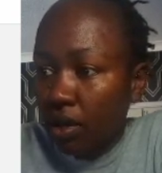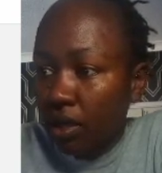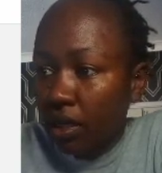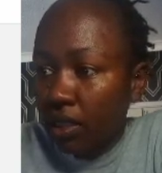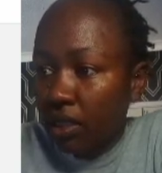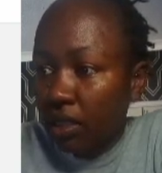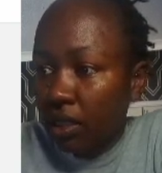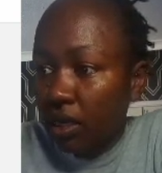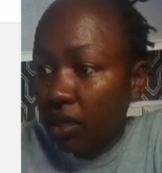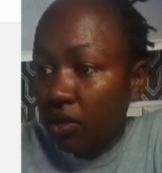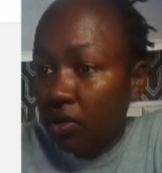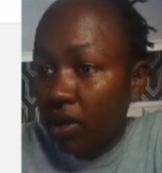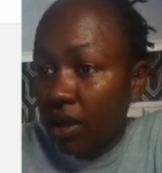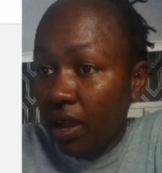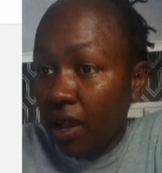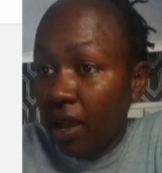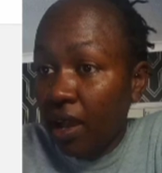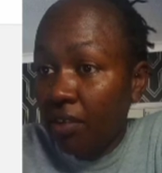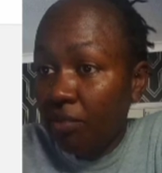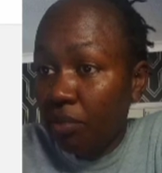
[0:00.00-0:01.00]
Let's see. Oh, I
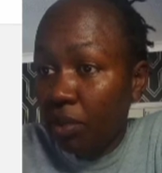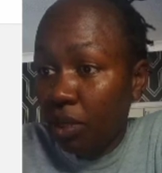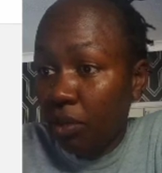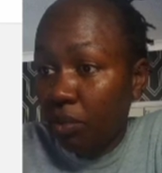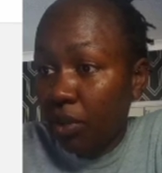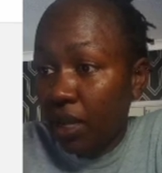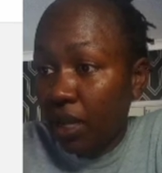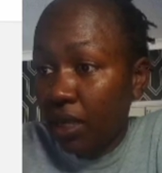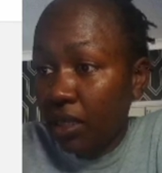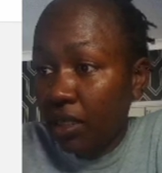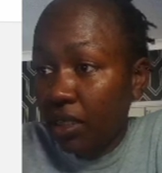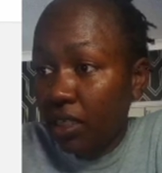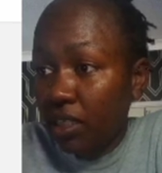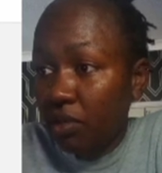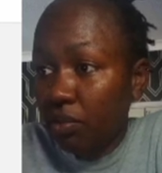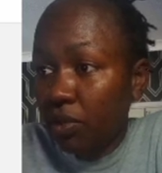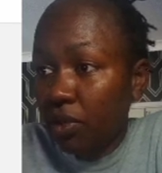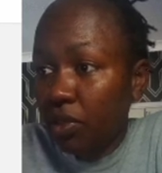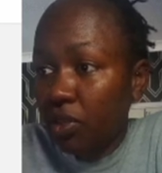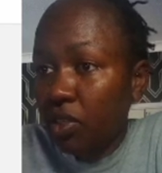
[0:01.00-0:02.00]
have been paid
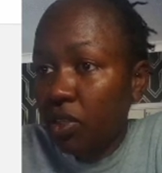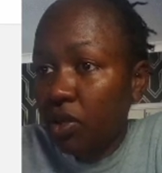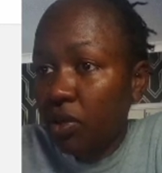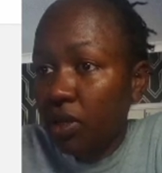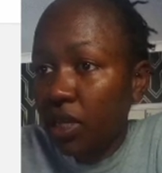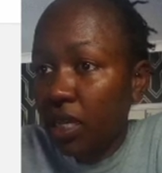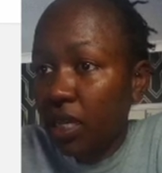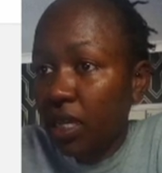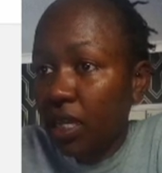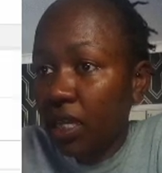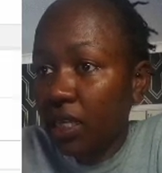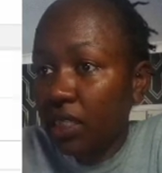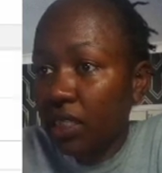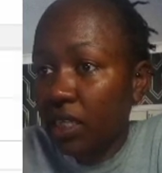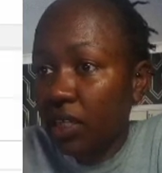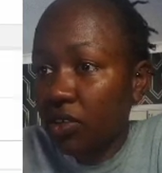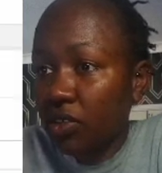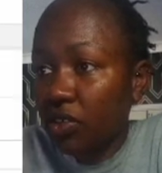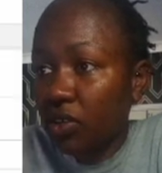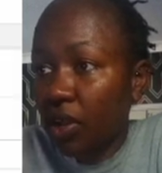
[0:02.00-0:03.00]
this month. So here it
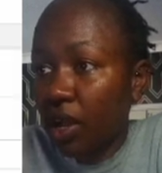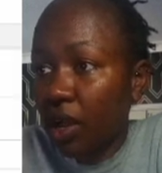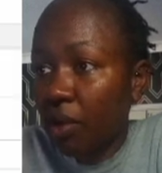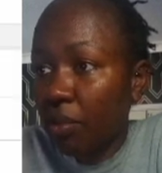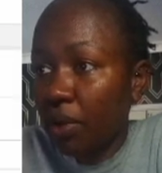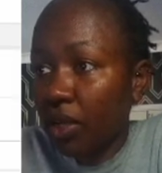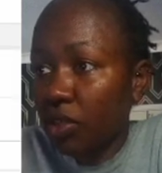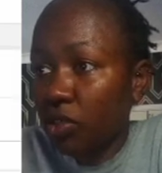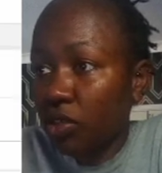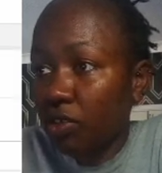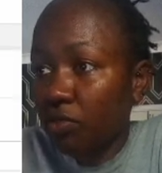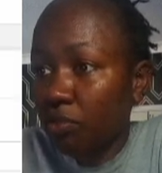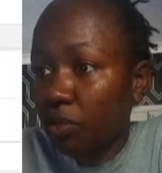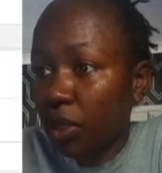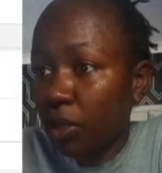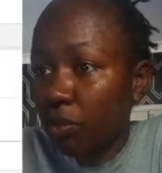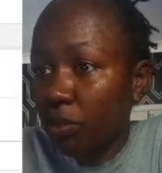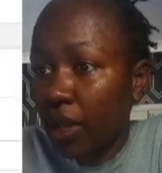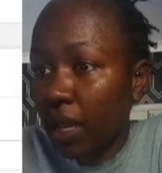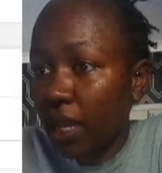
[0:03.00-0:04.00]
tells you how much I've
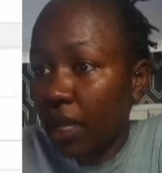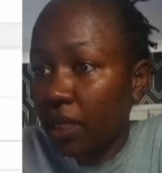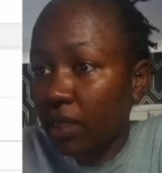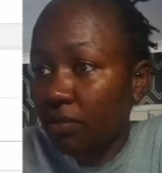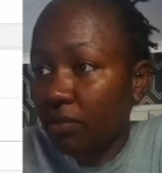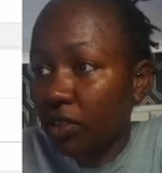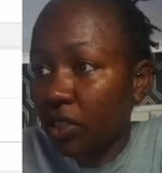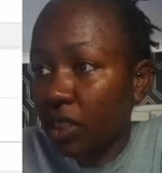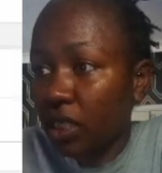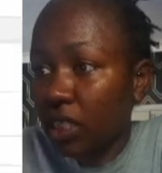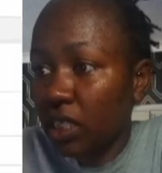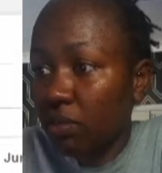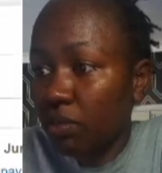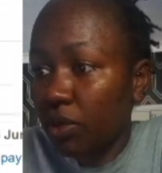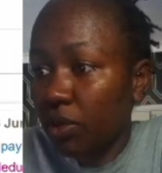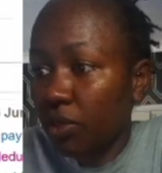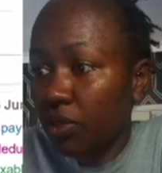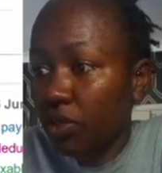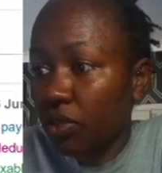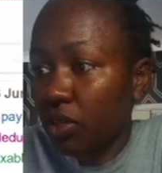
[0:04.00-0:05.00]
been paid for this
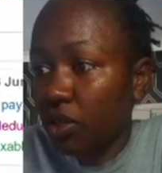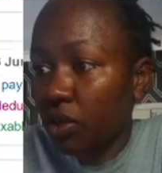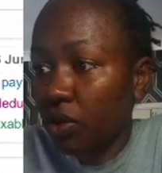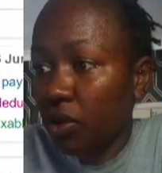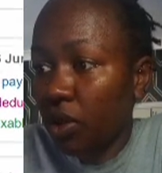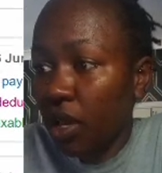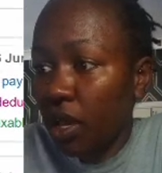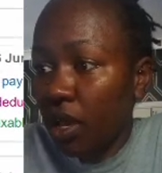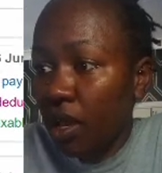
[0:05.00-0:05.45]
month. So